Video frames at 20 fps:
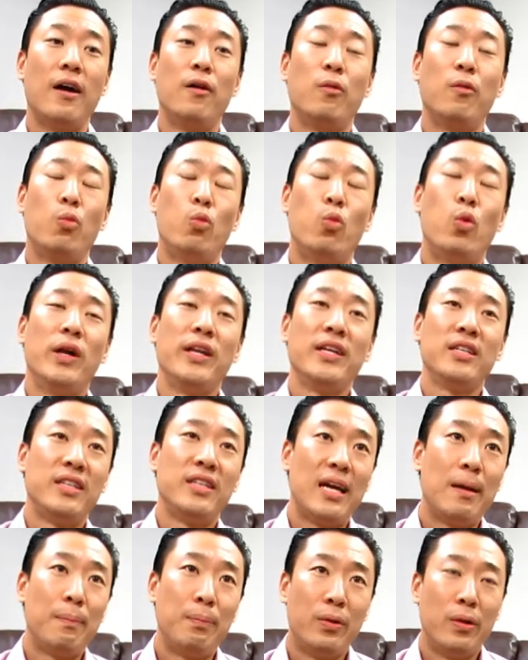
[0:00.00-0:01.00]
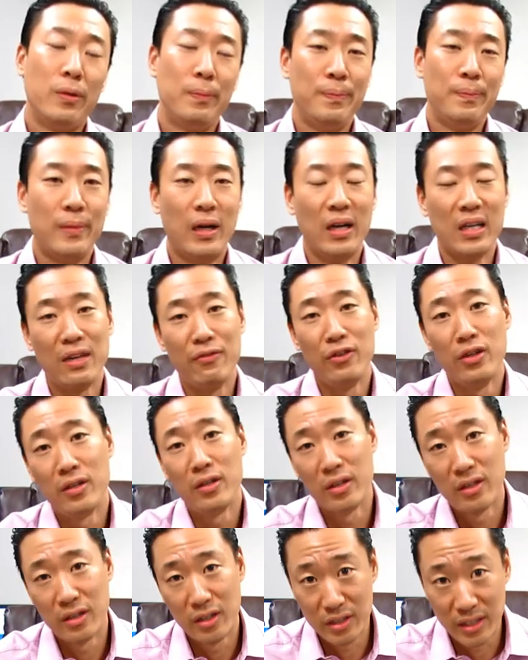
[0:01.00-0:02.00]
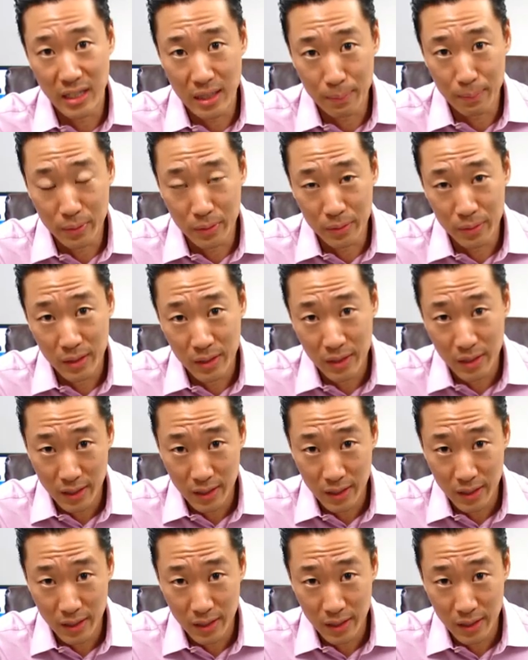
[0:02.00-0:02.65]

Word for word: One example, I'll give you another example.